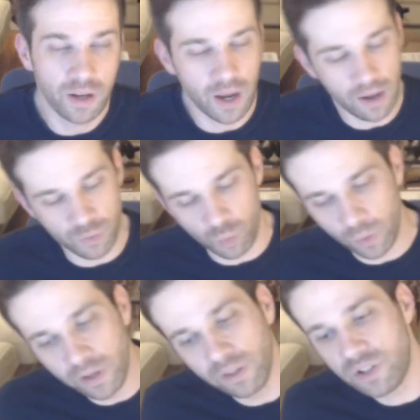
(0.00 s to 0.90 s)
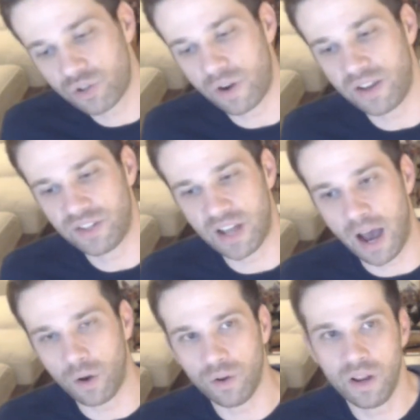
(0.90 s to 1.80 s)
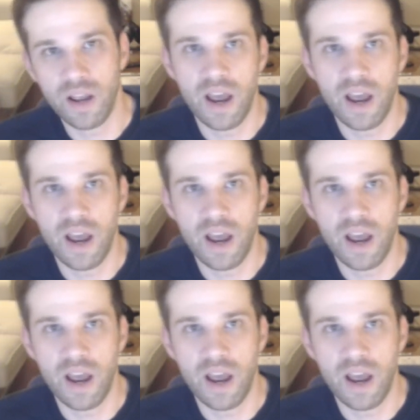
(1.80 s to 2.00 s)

gotten really stressed out,